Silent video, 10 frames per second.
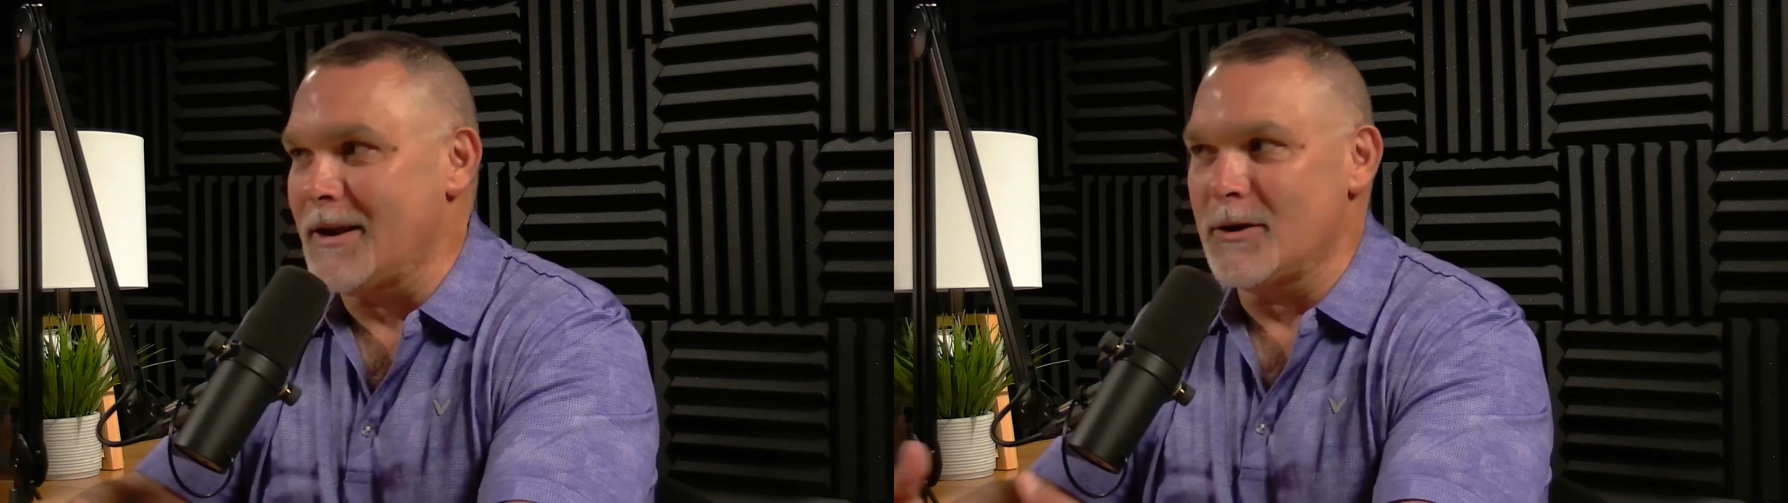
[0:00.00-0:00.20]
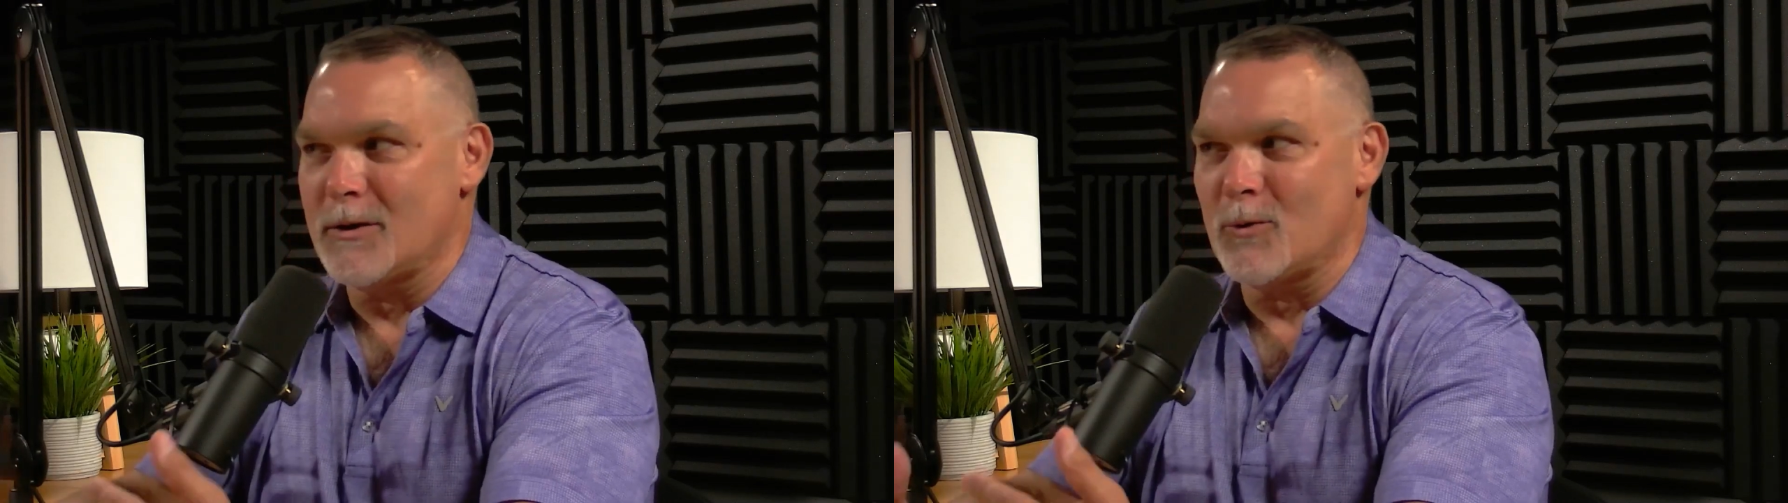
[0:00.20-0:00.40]

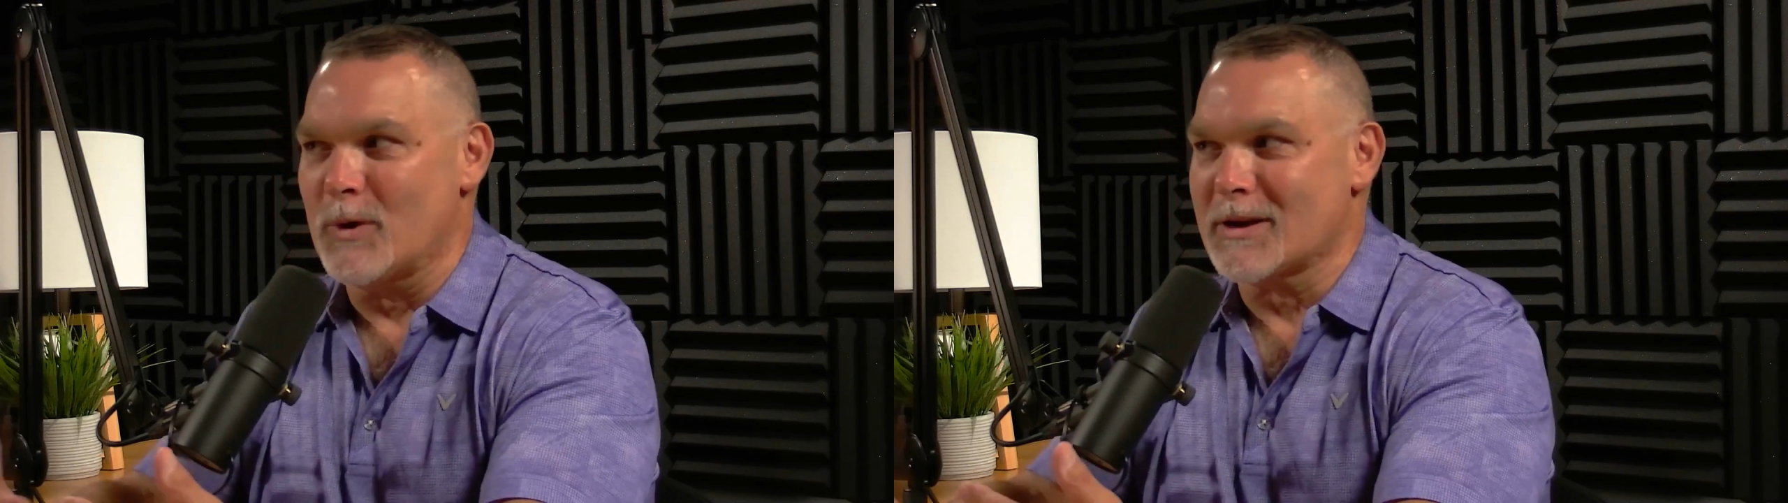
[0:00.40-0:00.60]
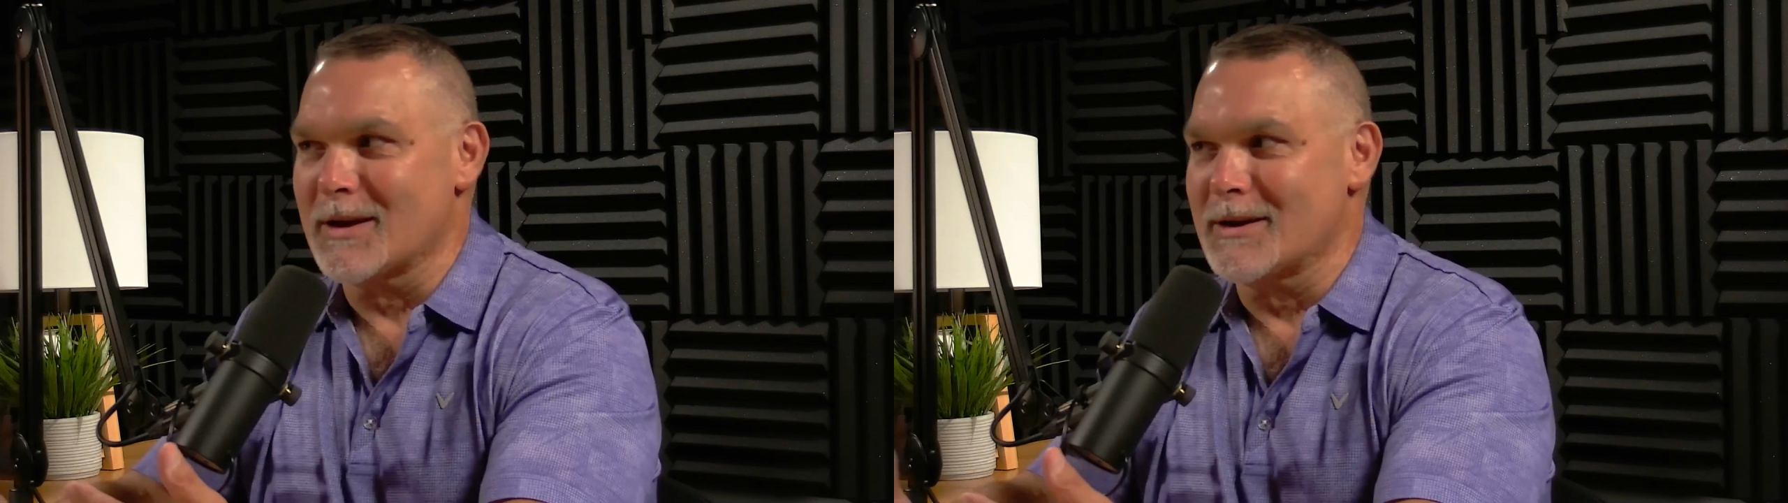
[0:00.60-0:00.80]
know
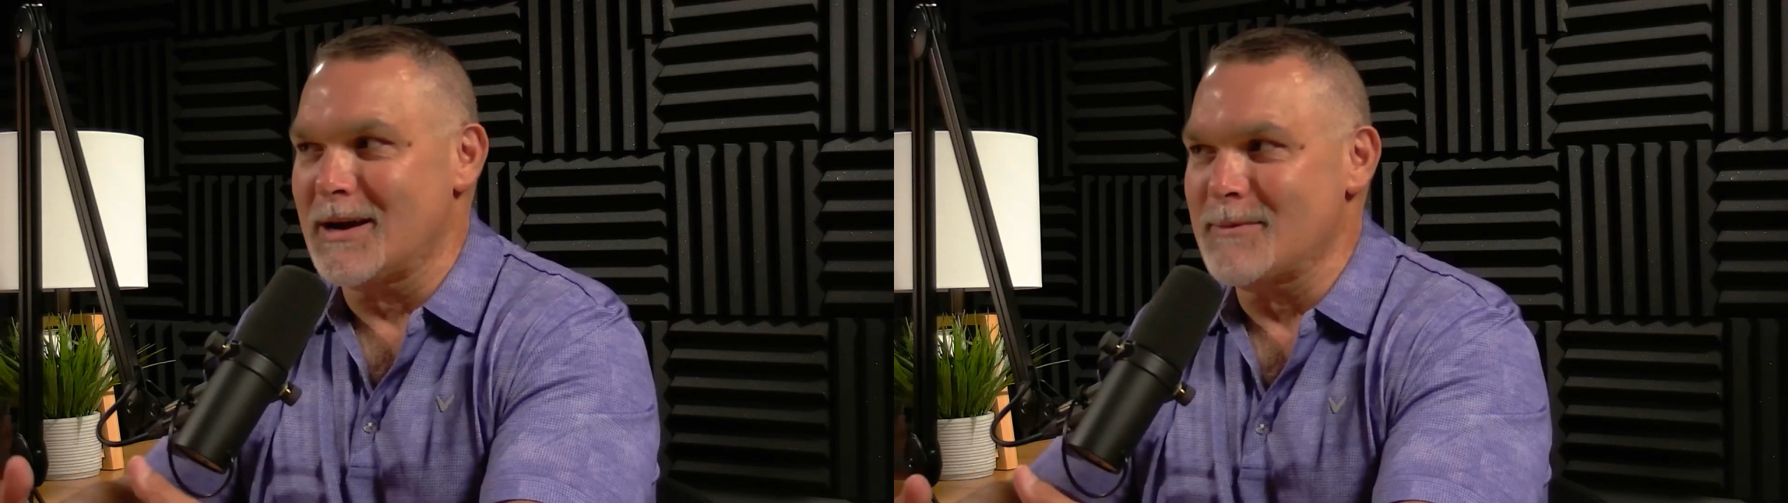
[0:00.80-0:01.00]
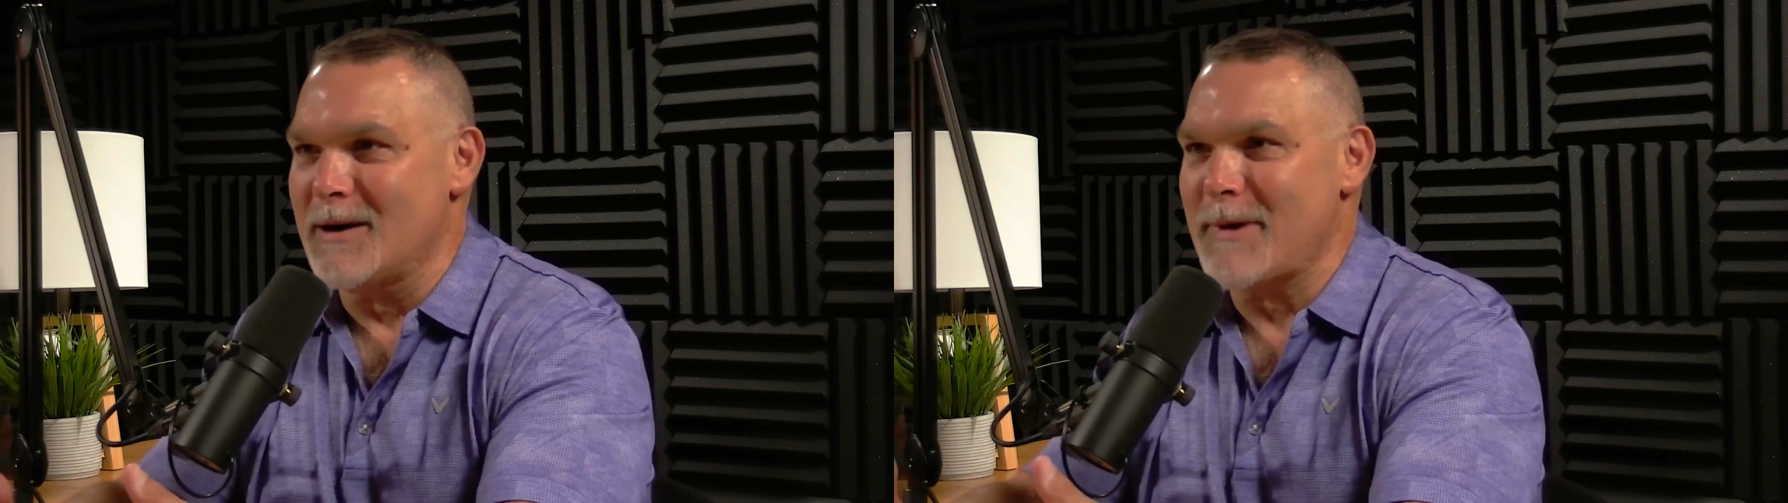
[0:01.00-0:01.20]
what can
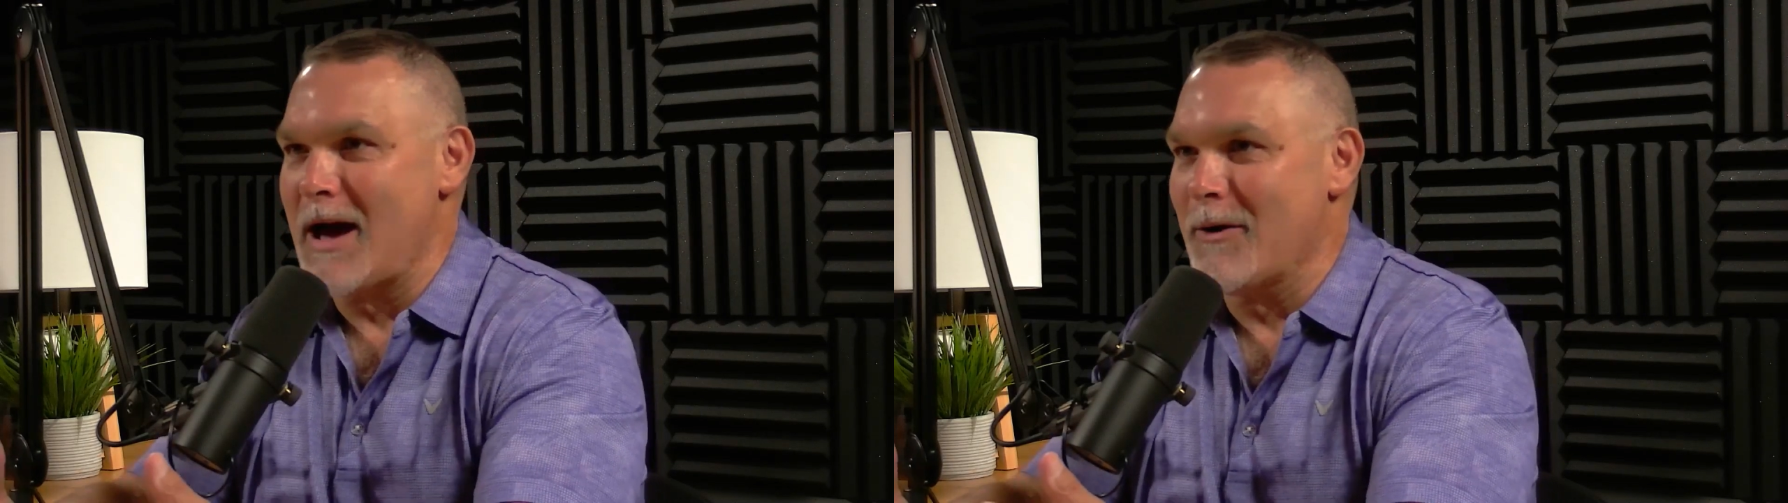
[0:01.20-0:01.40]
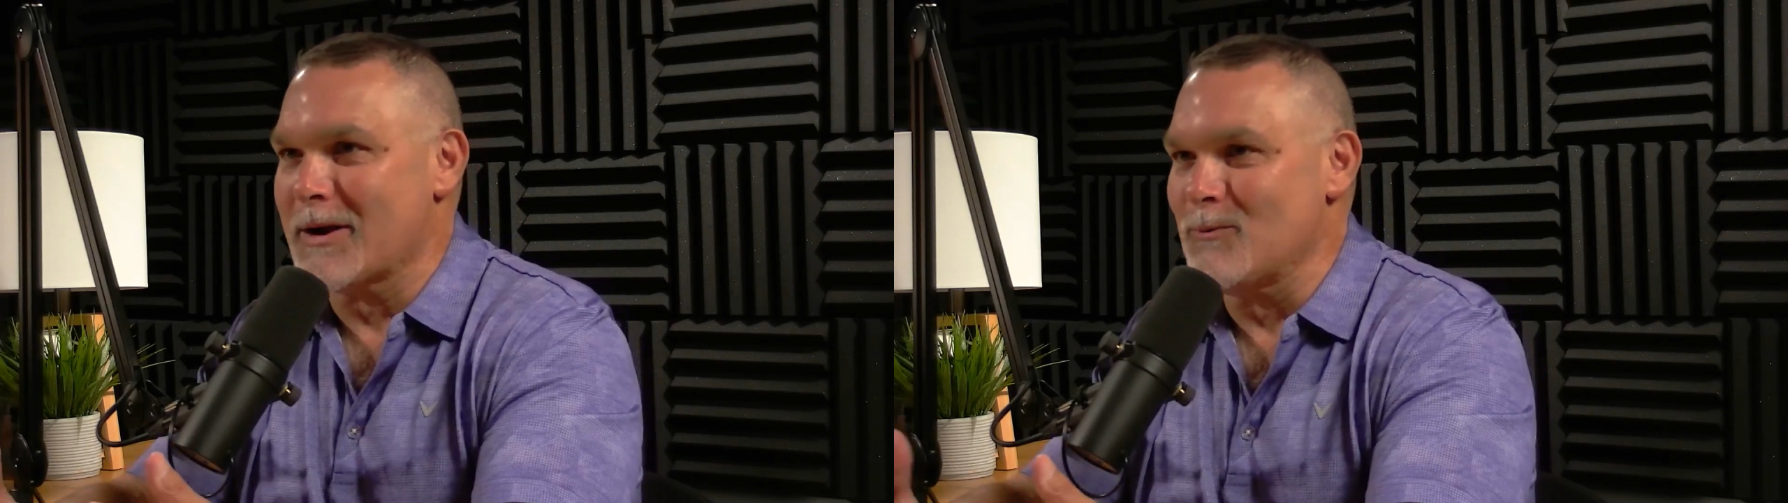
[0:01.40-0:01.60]
come up, how it